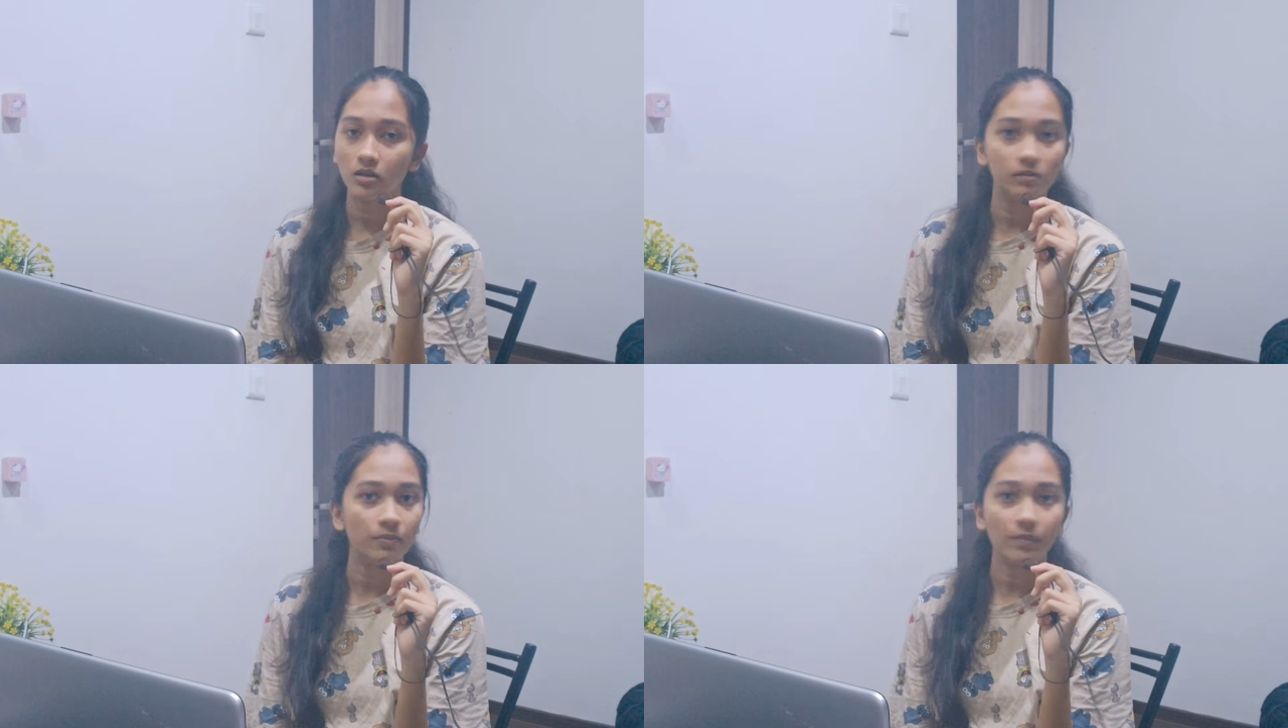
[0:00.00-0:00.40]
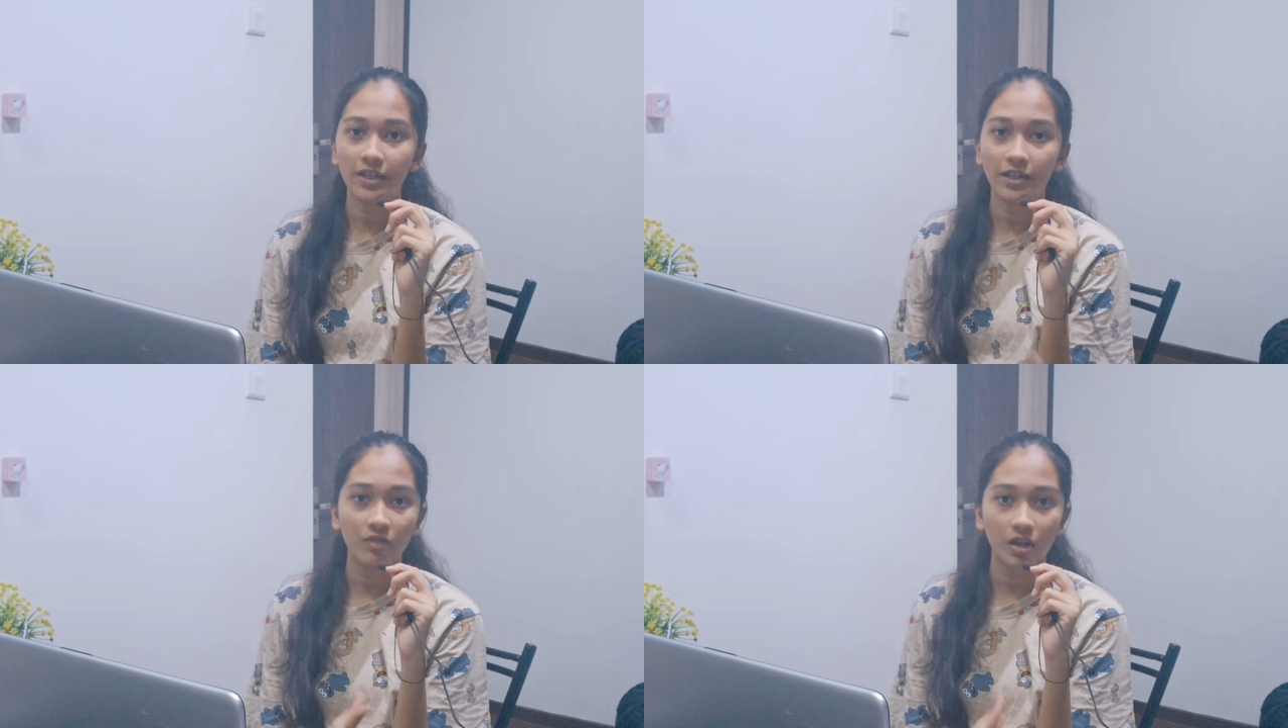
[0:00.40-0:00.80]

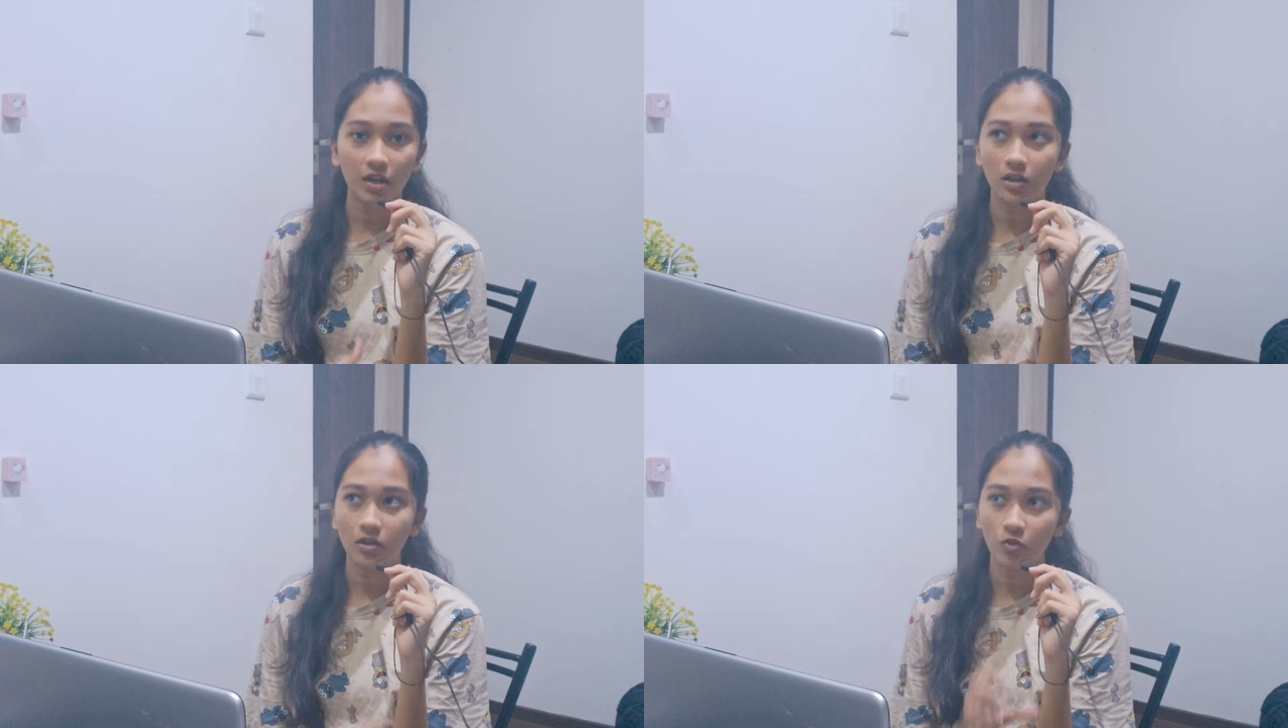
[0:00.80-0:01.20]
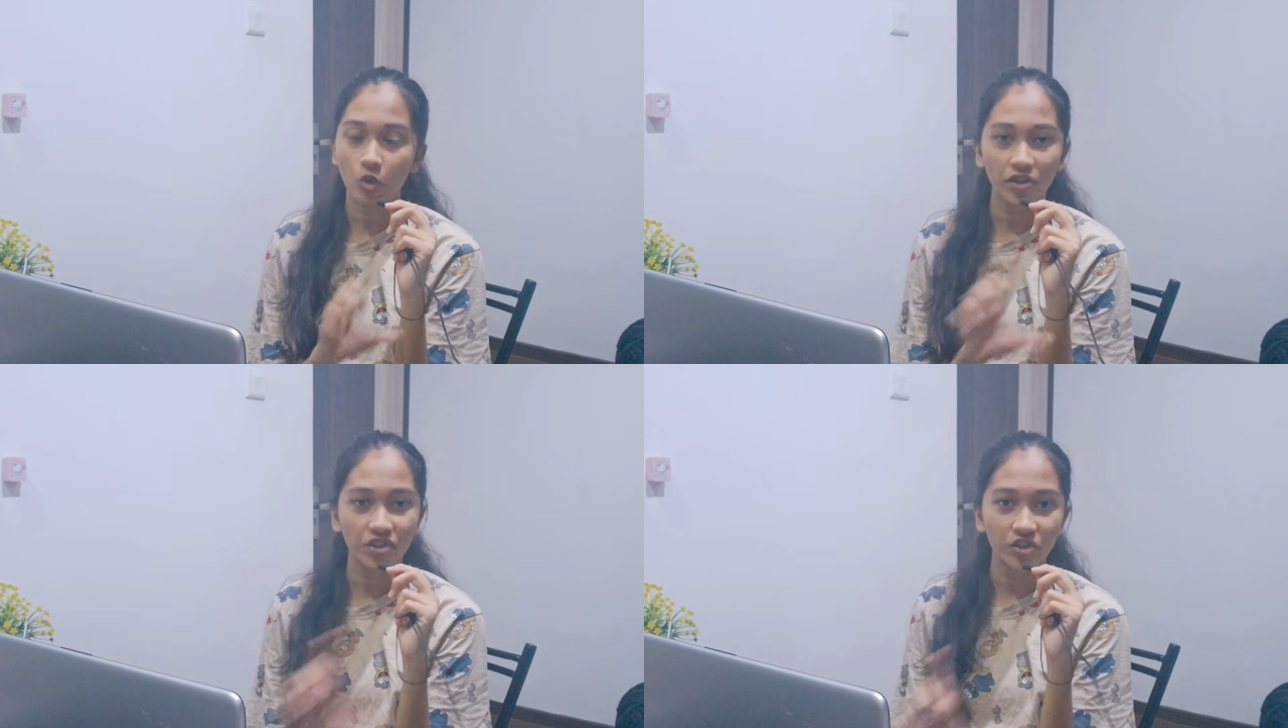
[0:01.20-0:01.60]
many
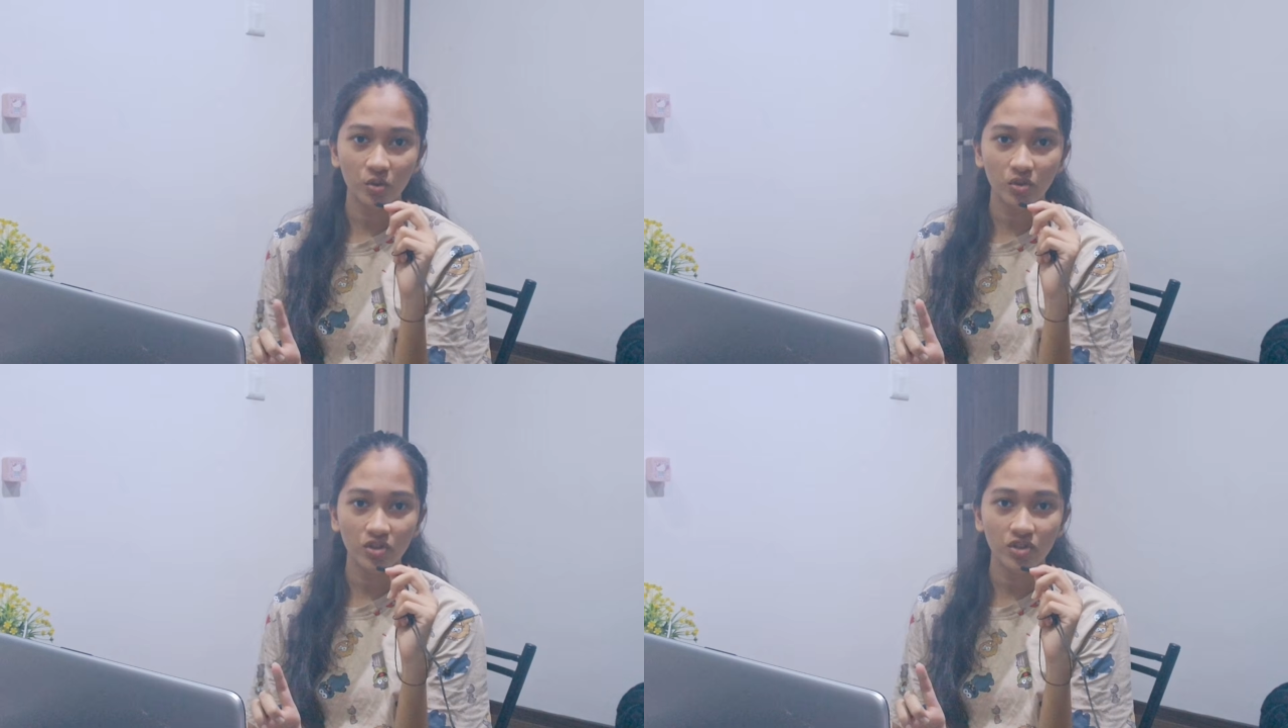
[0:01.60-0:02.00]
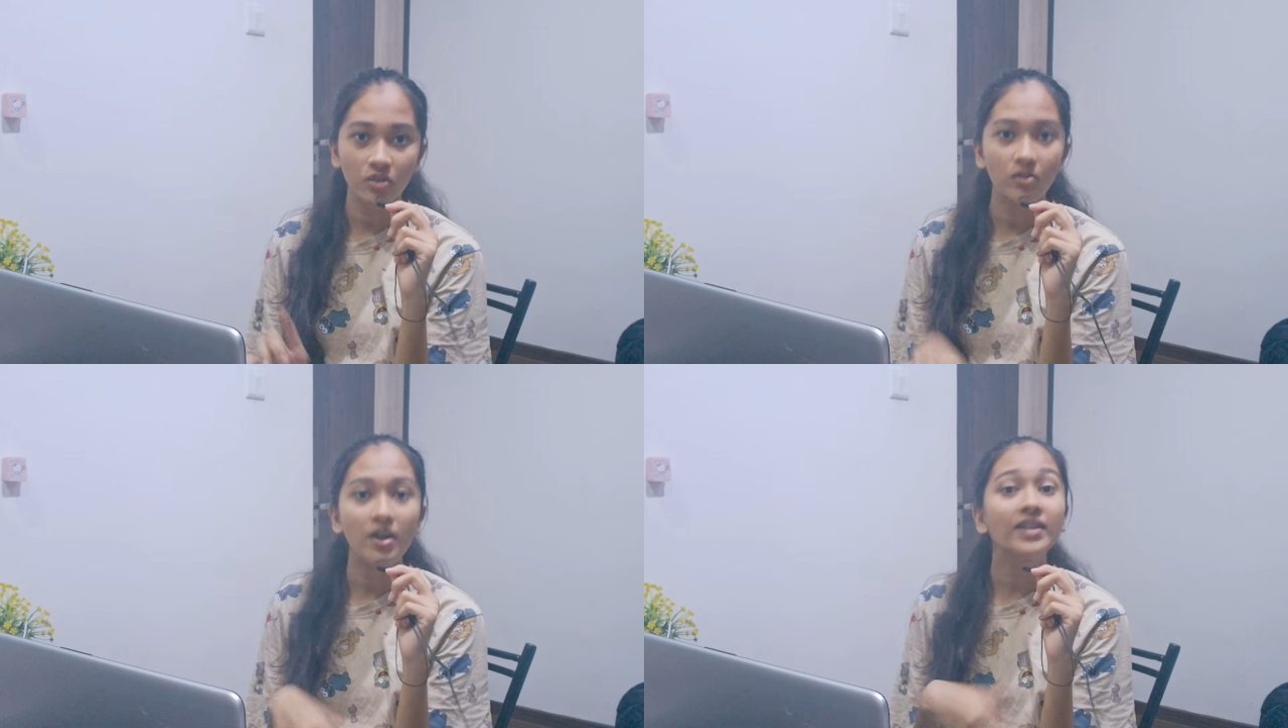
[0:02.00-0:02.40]
voice notes
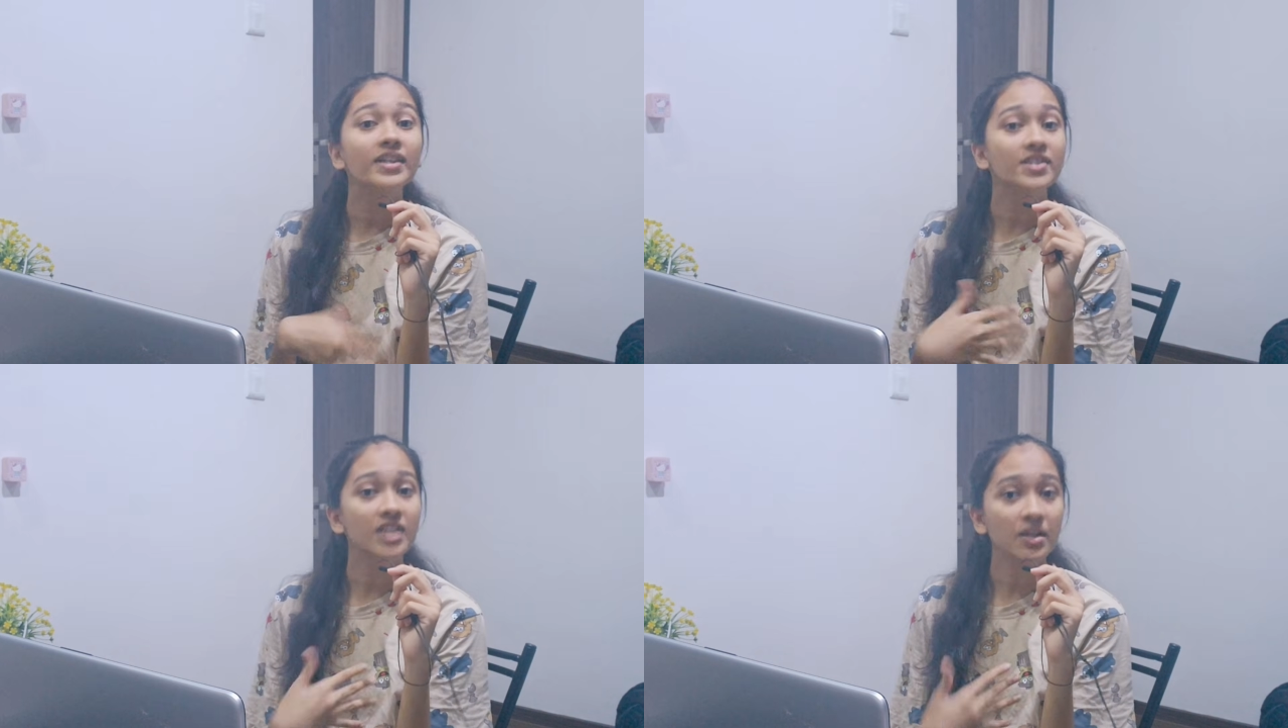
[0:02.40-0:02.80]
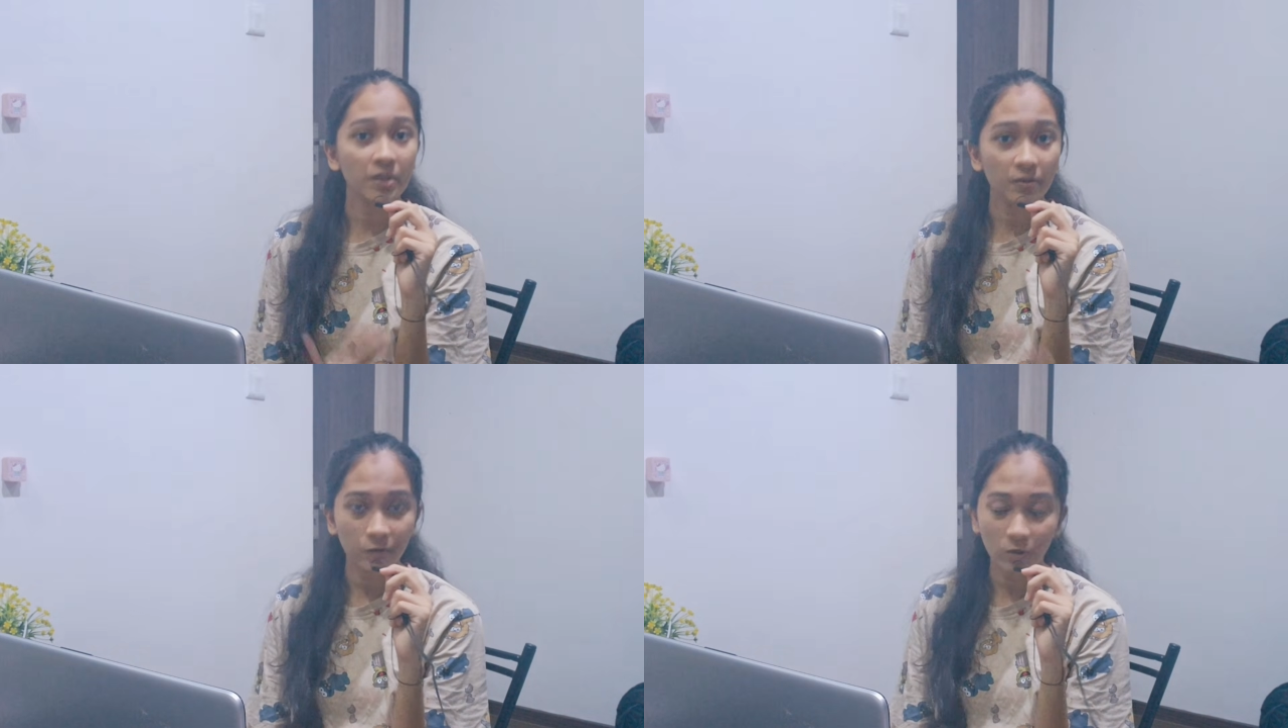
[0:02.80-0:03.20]
to understand
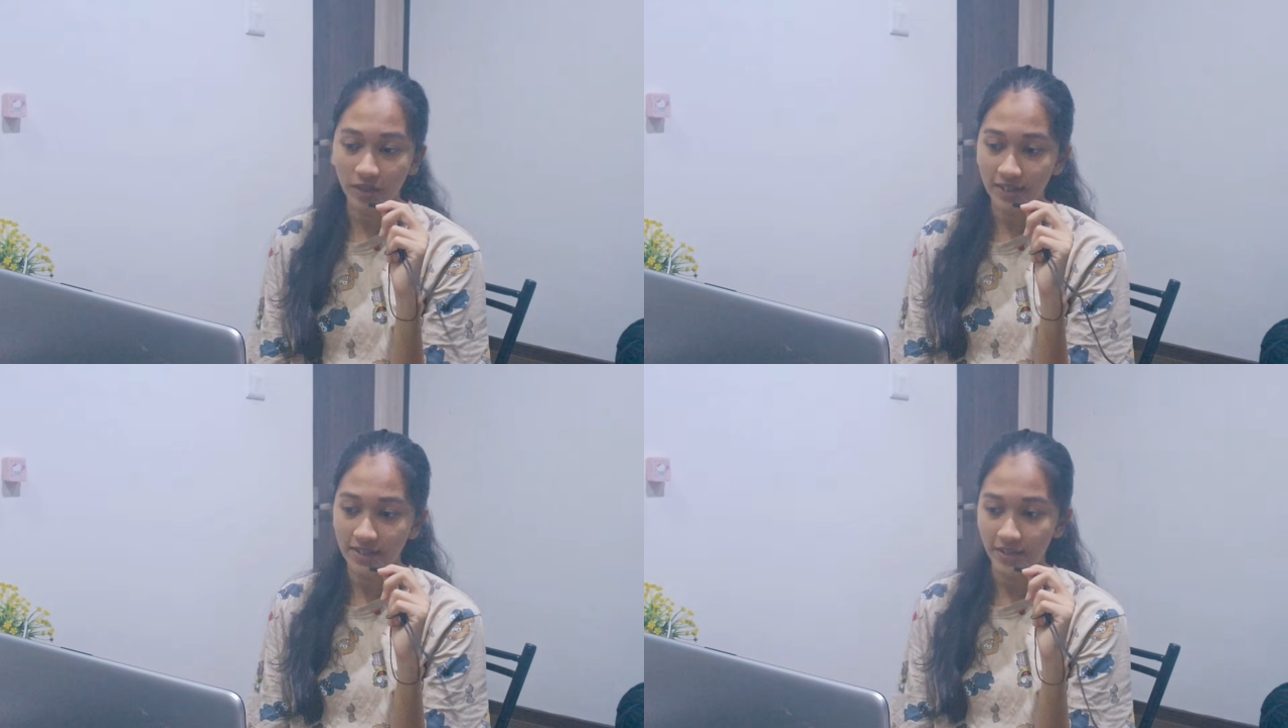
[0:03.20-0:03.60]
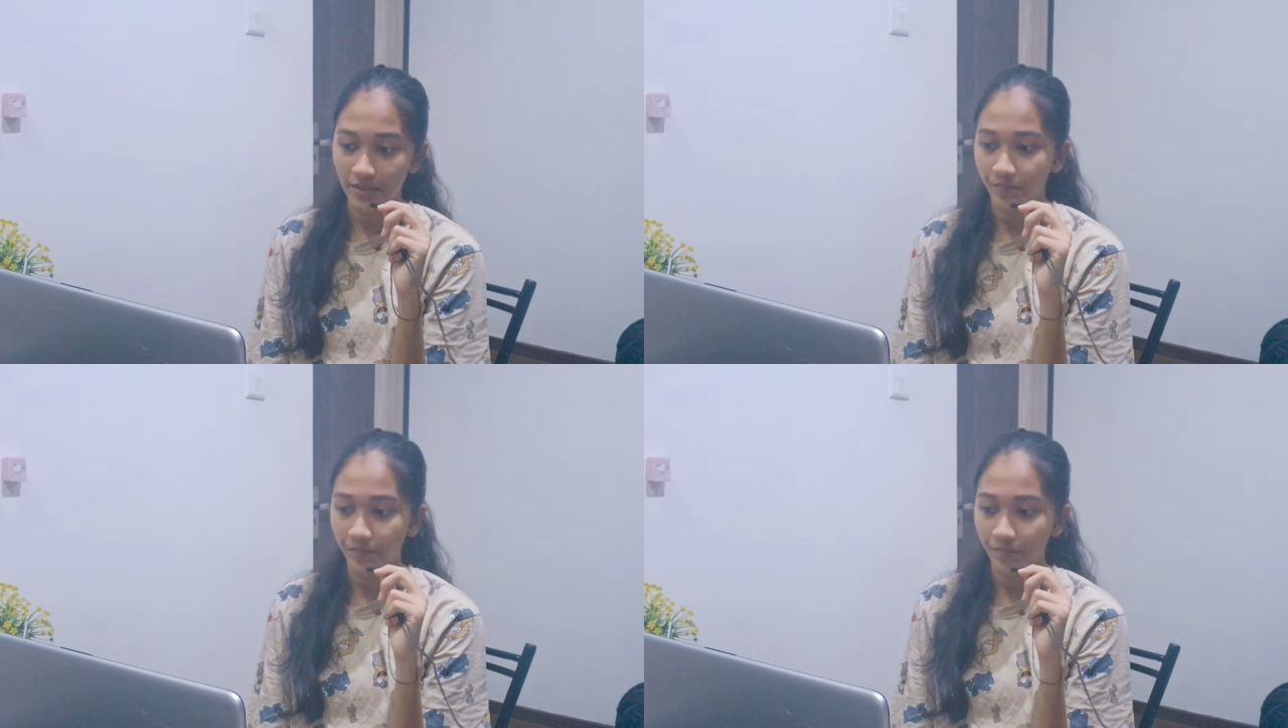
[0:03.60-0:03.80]
my fluency.